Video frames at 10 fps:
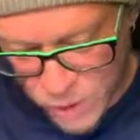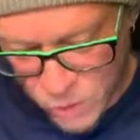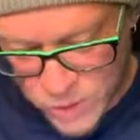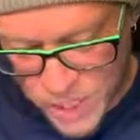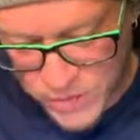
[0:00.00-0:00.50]

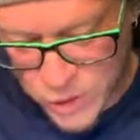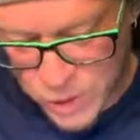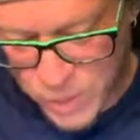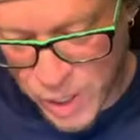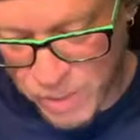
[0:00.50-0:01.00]
was given to
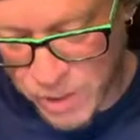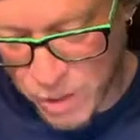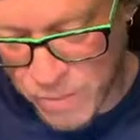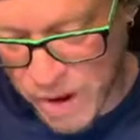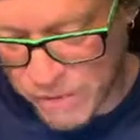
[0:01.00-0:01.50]
the public
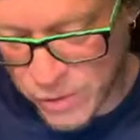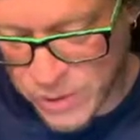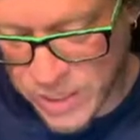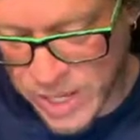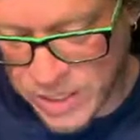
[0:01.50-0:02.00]
on May
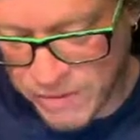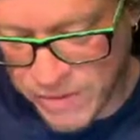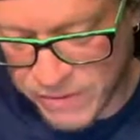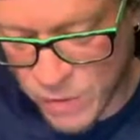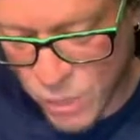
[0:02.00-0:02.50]
1st,
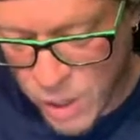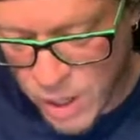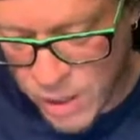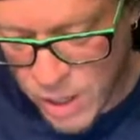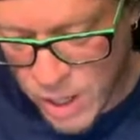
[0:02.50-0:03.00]

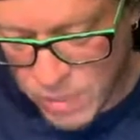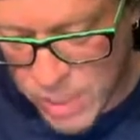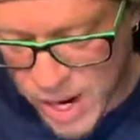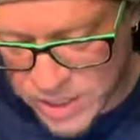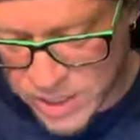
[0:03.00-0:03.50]
1951,
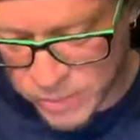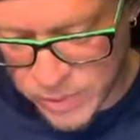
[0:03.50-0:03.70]
possibly